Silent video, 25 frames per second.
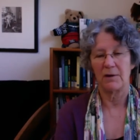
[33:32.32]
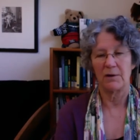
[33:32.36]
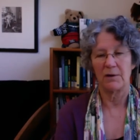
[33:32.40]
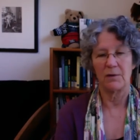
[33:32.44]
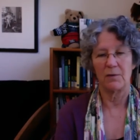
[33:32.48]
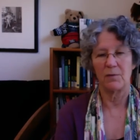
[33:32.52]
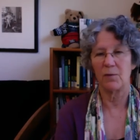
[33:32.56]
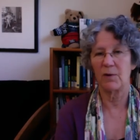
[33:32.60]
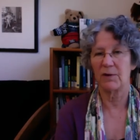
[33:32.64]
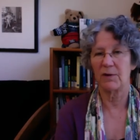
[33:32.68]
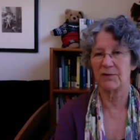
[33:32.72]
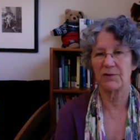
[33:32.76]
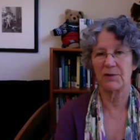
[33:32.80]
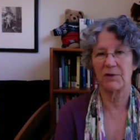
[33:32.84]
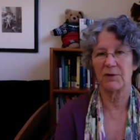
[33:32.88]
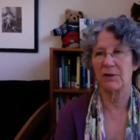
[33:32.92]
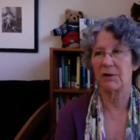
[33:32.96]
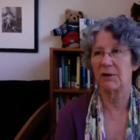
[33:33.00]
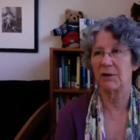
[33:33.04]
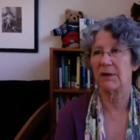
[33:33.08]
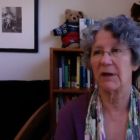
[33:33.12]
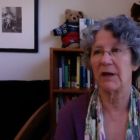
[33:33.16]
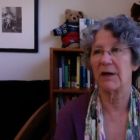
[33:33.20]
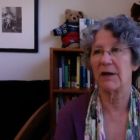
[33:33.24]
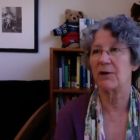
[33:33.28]
wasn't
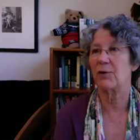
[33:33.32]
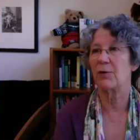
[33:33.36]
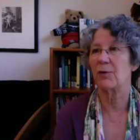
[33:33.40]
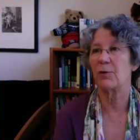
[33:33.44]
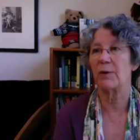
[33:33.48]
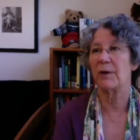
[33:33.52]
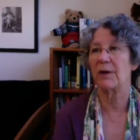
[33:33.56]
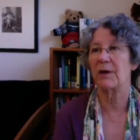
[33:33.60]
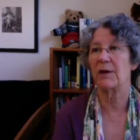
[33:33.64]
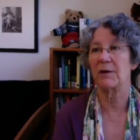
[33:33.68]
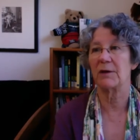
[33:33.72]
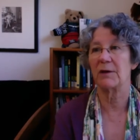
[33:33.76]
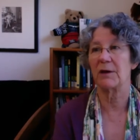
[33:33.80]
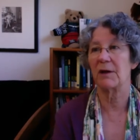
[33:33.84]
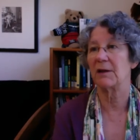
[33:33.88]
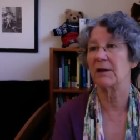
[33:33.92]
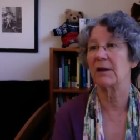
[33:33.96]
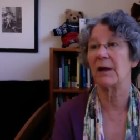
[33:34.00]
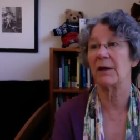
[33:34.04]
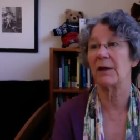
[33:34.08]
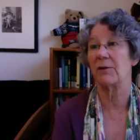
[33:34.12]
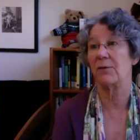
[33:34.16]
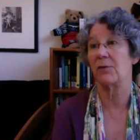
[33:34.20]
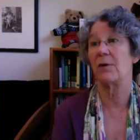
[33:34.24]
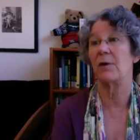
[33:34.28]
going to let you in and
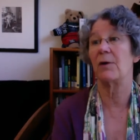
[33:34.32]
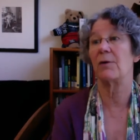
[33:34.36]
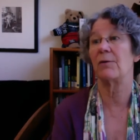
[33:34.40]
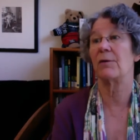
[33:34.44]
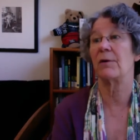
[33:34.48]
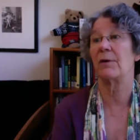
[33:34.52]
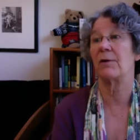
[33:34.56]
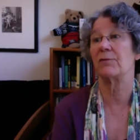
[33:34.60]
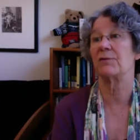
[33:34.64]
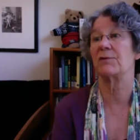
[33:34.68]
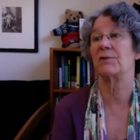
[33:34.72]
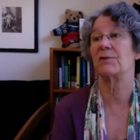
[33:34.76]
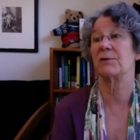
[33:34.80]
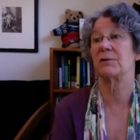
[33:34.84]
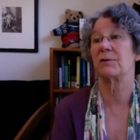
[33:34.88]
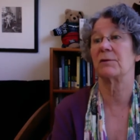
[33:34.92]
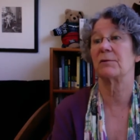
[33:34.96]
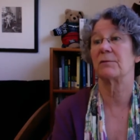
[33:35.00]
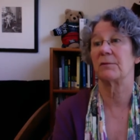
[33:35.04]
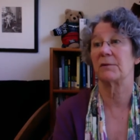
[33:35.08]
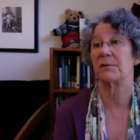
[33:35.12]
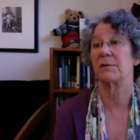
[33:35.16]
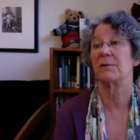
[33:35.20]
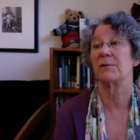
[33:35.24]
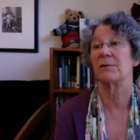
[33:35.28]
let you know those
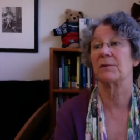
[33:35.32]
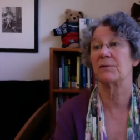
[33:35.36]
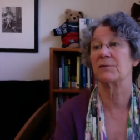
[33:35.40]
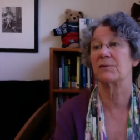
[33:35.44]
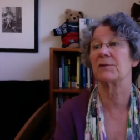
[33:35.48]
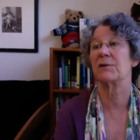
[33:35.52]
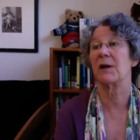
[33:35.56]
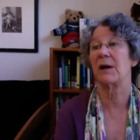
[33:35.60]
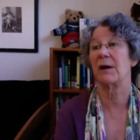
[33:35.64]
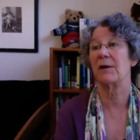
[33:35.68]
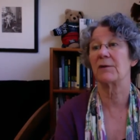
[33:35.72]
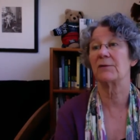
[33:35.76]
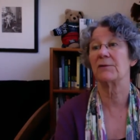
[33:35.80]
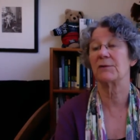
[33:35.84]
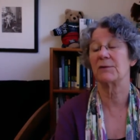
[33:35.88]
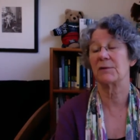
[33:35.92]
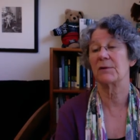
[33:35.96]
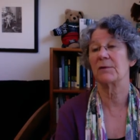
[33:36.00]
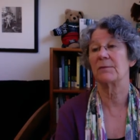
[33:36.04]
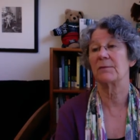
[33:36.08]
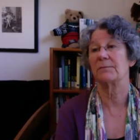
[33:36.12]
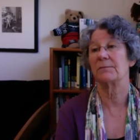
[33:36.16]
those doubts